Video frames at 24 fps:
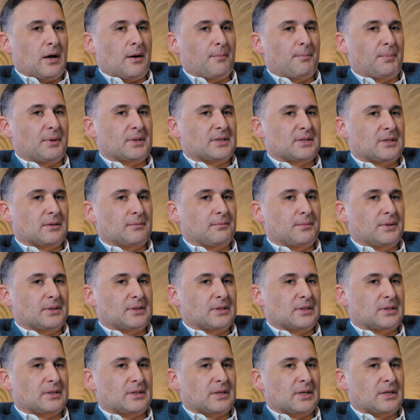but some
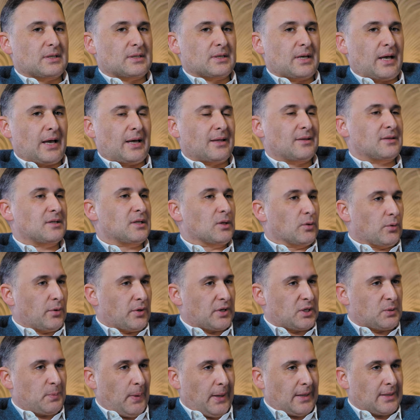businesses had zero
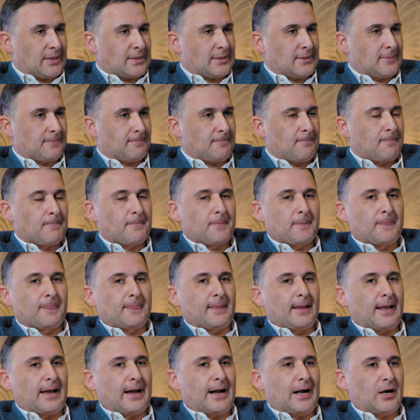expense.
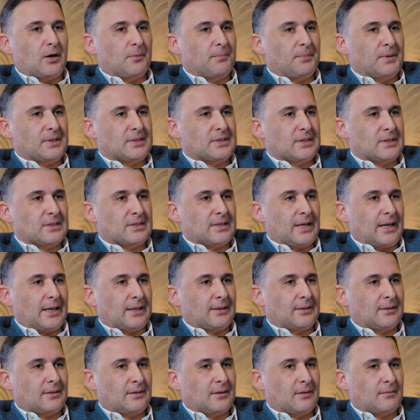Our business
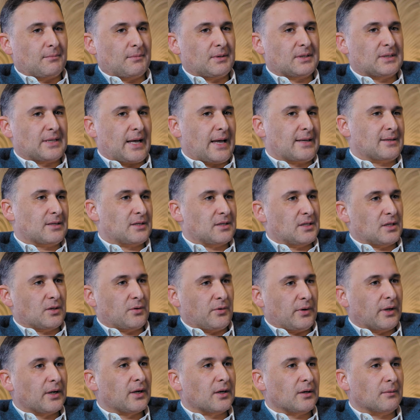had, besides zero
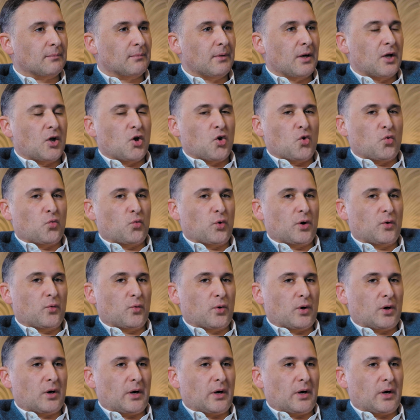income, we were